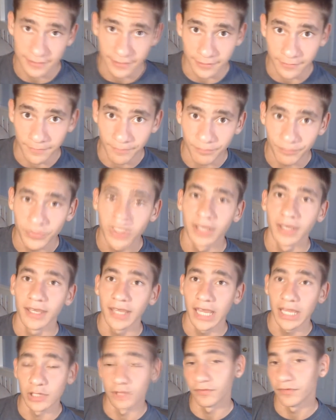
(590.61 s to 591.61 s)
them
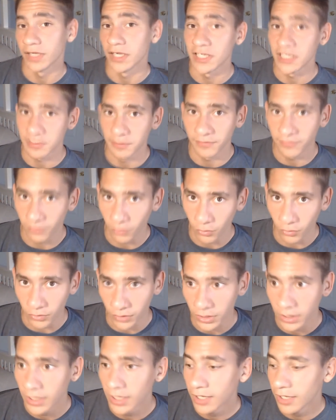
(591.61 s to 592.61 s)
and you've kissed
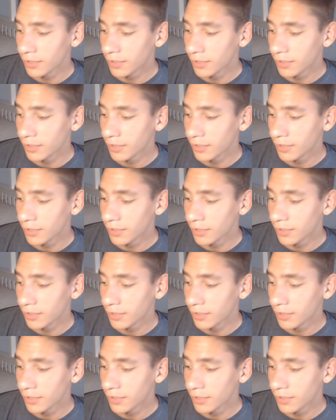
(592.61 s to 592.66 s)
before,